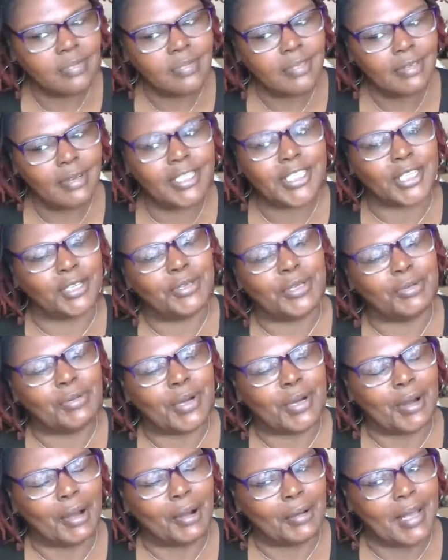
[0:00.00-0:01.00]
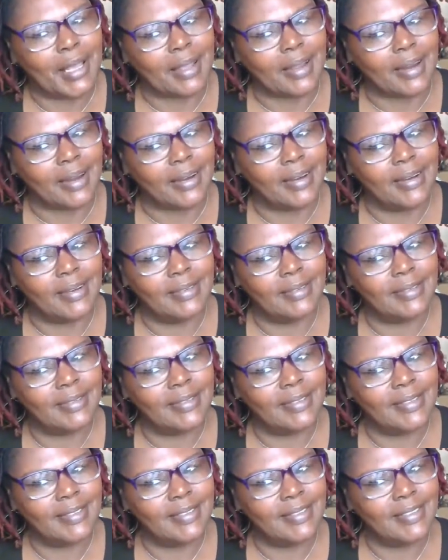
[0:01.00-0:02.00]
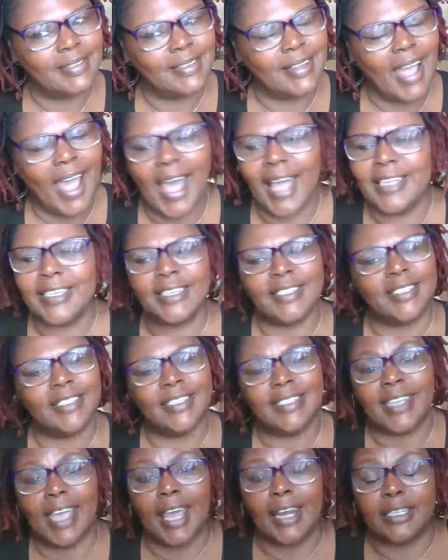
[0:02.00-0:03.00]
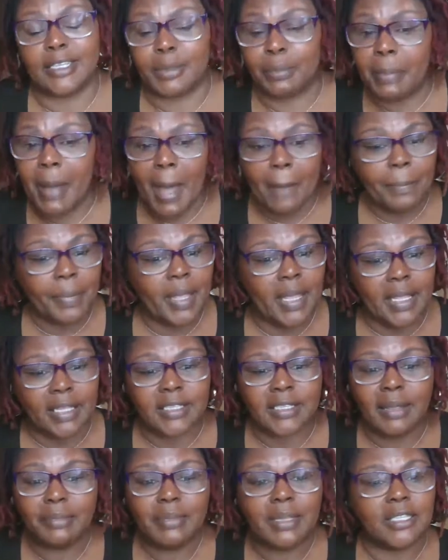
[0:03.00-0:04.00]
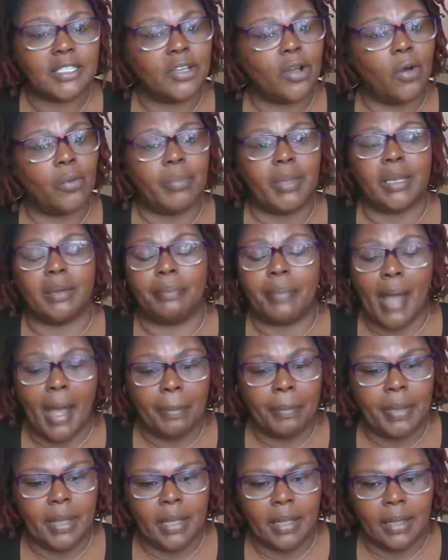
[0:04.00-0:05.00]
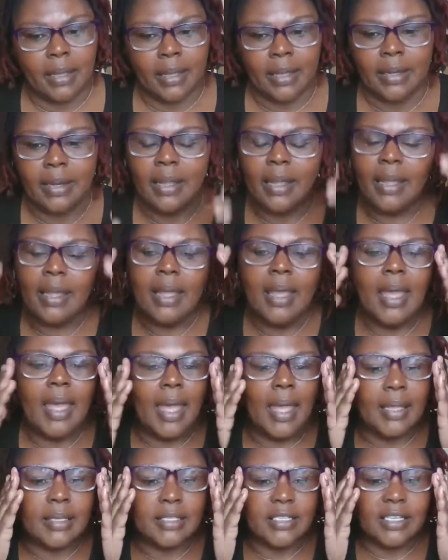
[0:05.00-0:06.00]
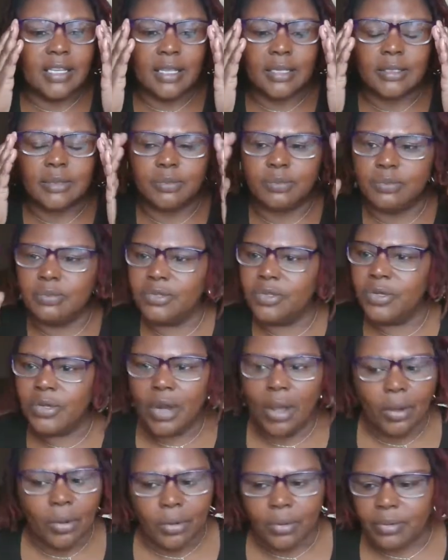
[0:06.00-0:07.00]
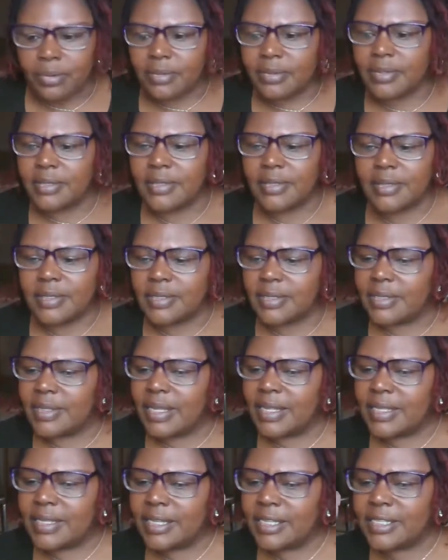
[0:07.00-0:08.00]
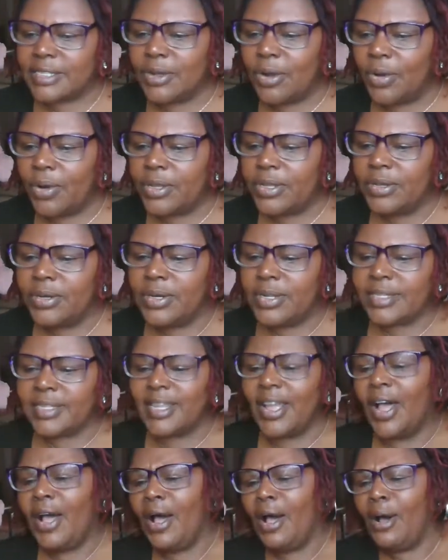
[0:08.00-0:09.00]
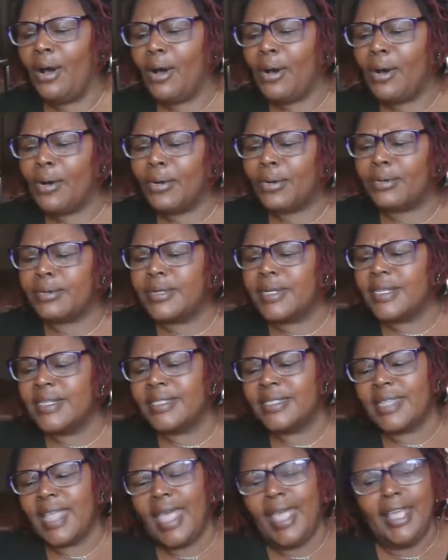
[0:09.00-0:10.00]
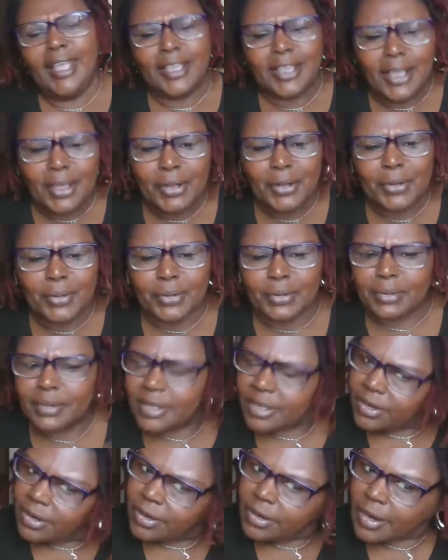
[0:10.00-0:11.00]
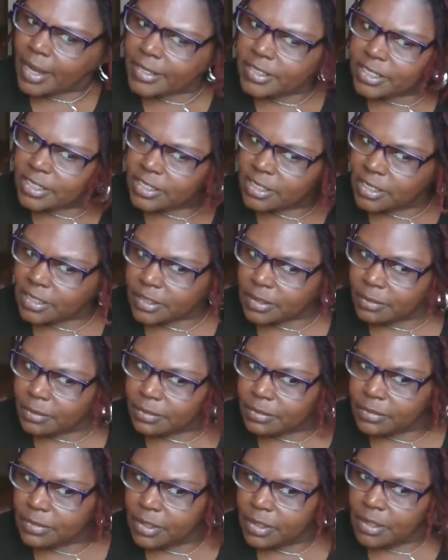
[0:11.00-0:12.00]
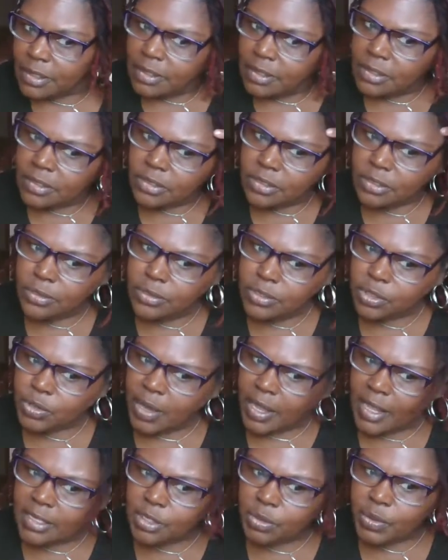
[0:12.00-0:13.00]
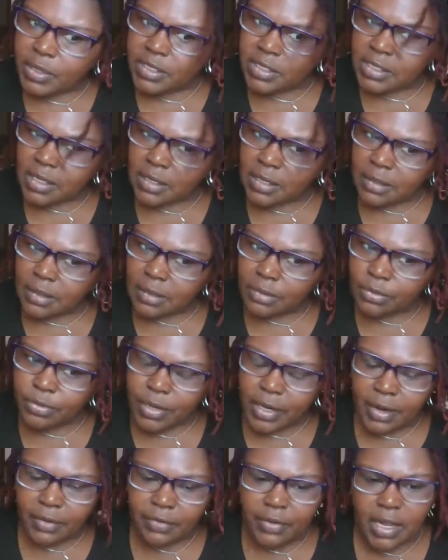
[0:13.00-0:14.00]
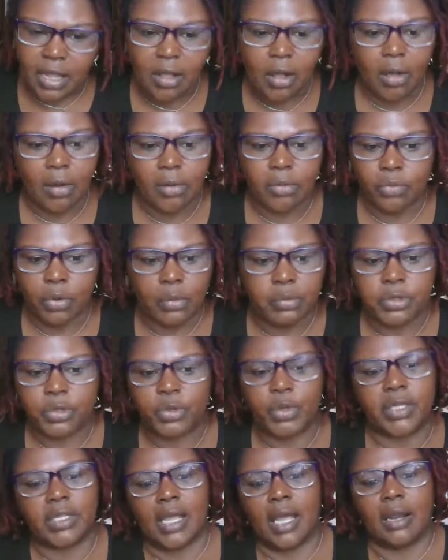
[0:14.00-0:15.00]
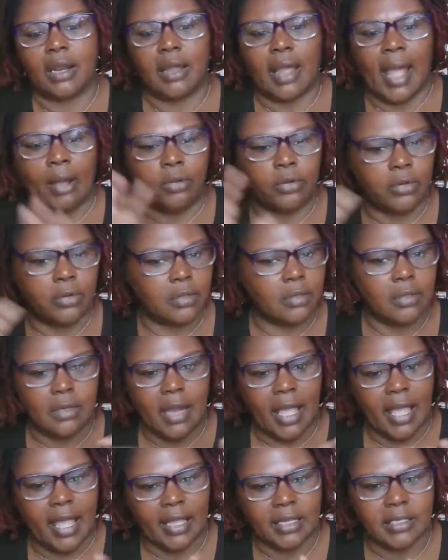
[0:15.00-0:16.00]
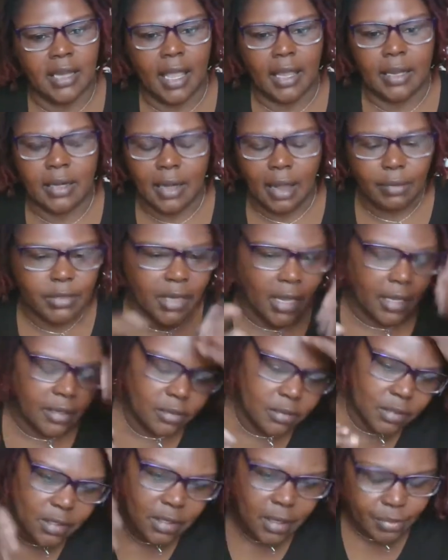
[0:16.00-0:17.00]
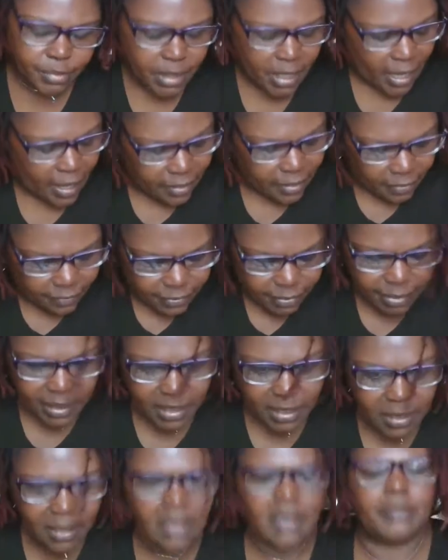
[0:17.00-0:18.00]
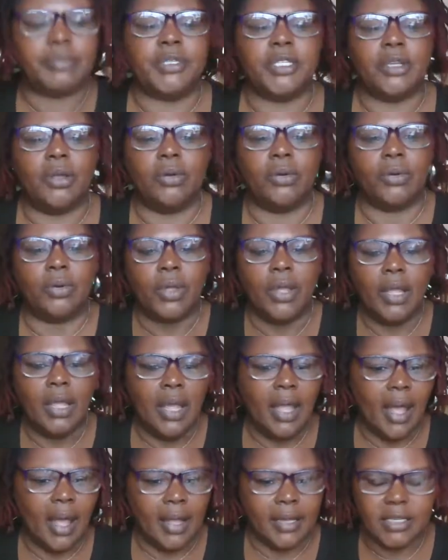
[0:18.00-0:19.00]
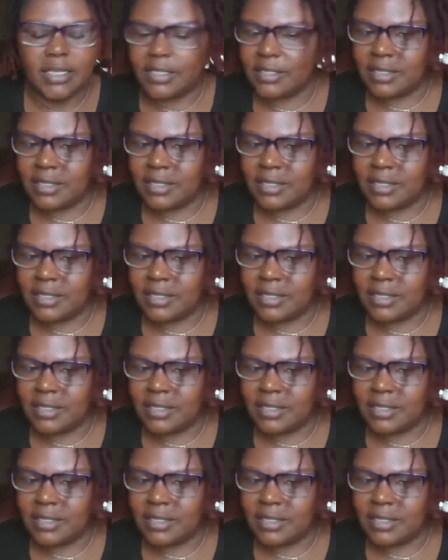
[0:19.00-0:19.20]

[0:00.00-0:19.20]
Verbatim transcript: What you doing on here? I just decided to pop in. Something told me to pop in and just, you know, get this going. You look, oh, thank you, girl. I just took them two strand twist, or whatever they call them, rope twist out, out last night. And I was like, ooh, I'm tired of it being up. So I just